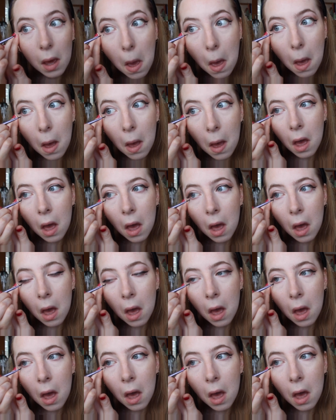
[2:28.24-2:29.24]

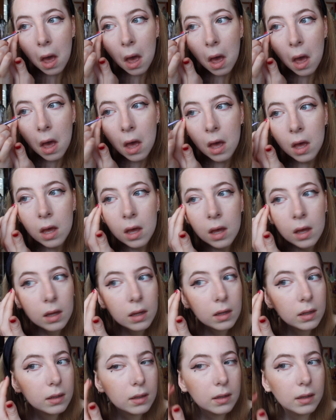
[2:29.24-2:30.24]

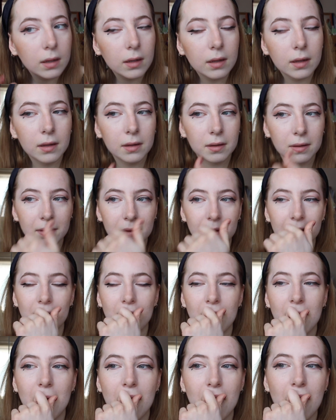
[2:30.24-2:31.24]

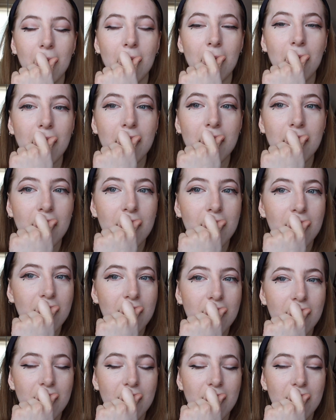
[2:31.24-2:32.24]

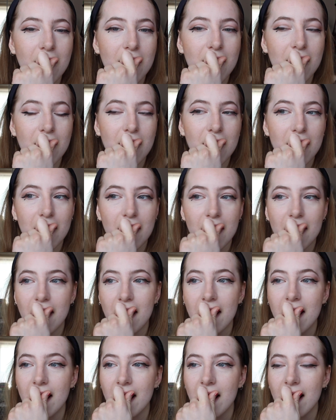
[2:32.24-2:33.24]
No one is speaking in this clip.